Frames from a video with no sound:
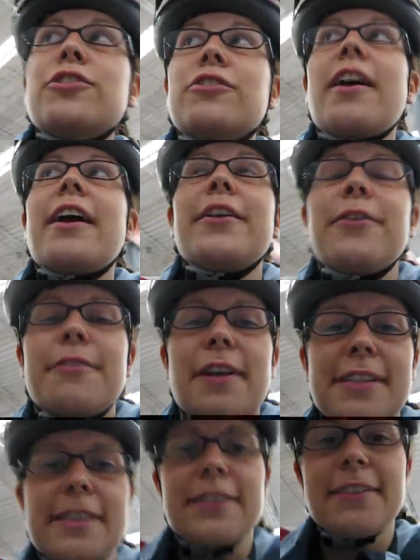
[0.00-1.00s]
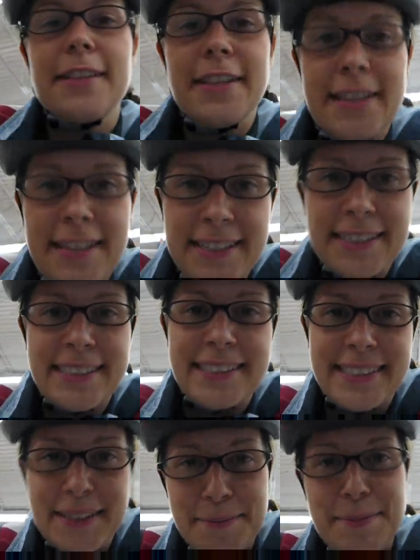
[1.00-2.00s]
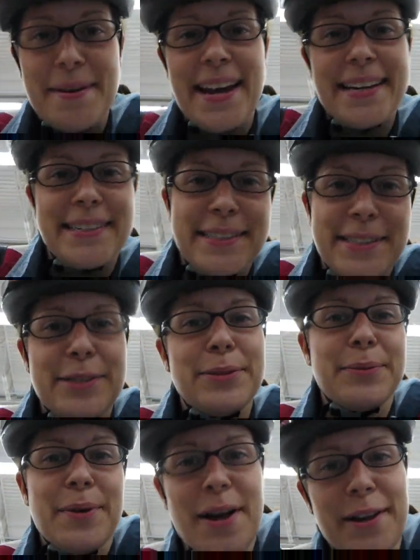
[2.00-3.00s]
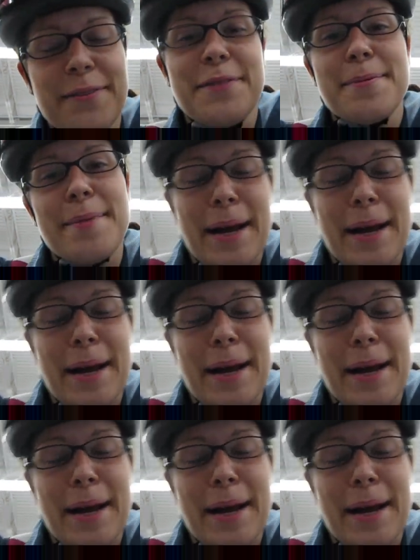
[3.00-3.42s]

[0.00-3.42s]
trying to wrestle a sleeping bag into all of their